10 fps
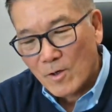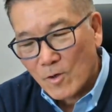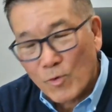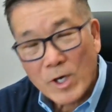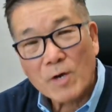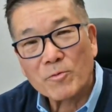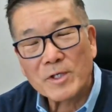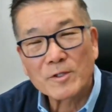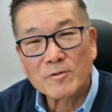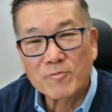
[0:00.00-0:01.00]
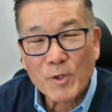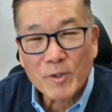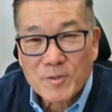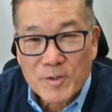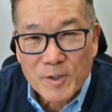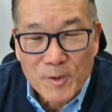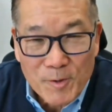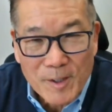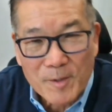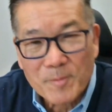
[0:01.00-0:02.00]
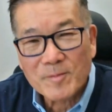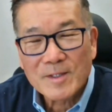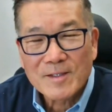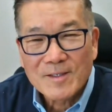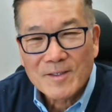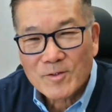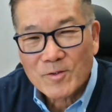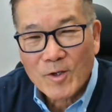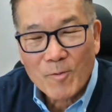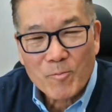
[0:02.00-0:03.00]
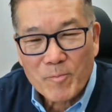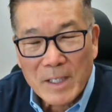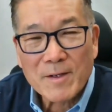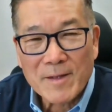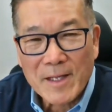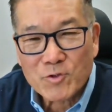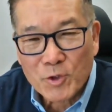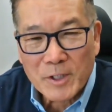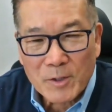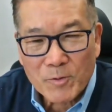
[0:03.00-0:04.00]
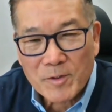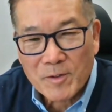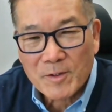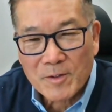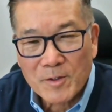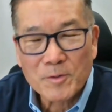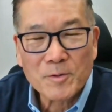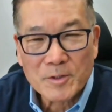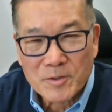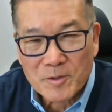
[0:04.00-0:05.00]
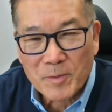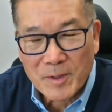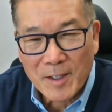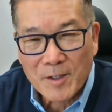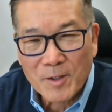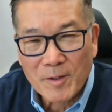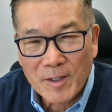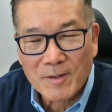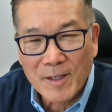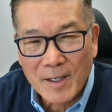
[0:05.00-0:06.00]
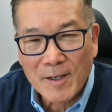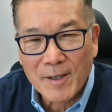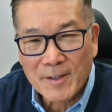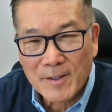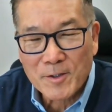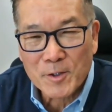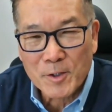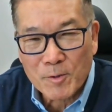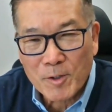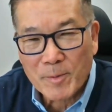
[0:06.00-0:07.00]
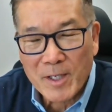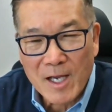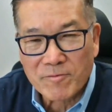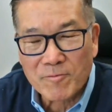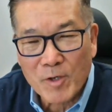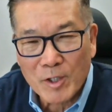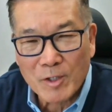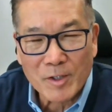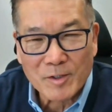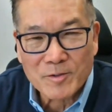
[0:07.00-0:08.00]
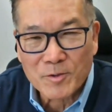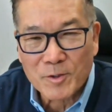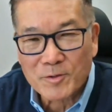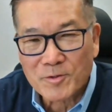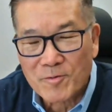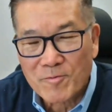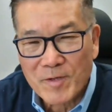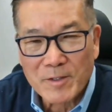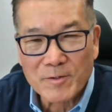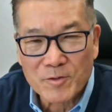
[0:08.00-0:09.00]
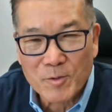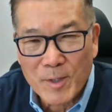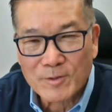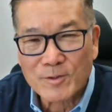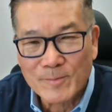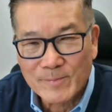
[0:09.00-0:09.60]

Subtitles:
Well, we look forward to being on that journey with you, Christian Pinedo, and aiEDU. On behalf of all of our listeners, thank you so much.